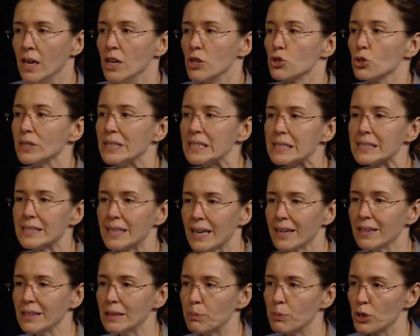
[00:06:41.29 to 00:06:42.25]
So this
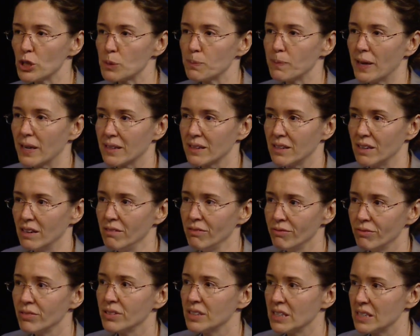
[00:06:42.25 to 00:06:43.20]
second perspective,
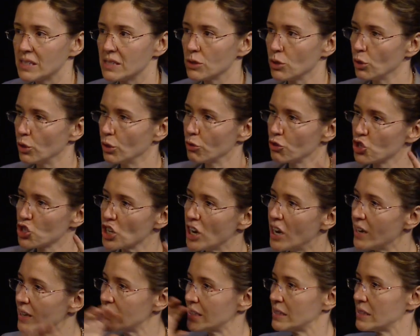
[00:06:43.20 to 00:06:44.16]
this sort of
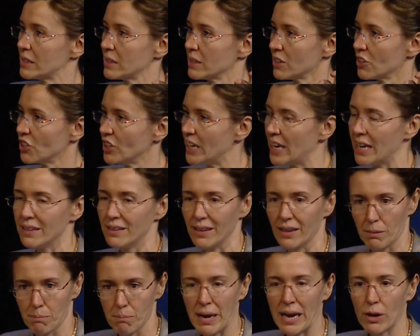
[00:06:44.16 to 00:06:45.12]
shocks
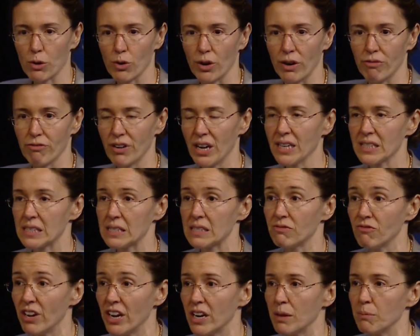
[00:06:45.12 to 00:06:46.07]
creating macro effects, is
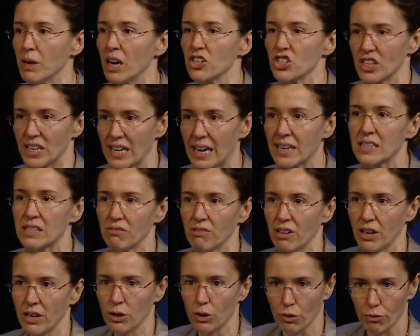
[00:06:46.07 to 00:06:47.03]
very much an active
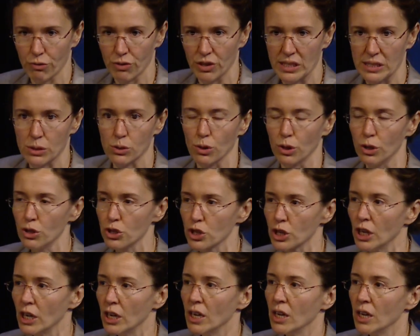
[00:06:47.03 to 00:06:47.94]
area of research.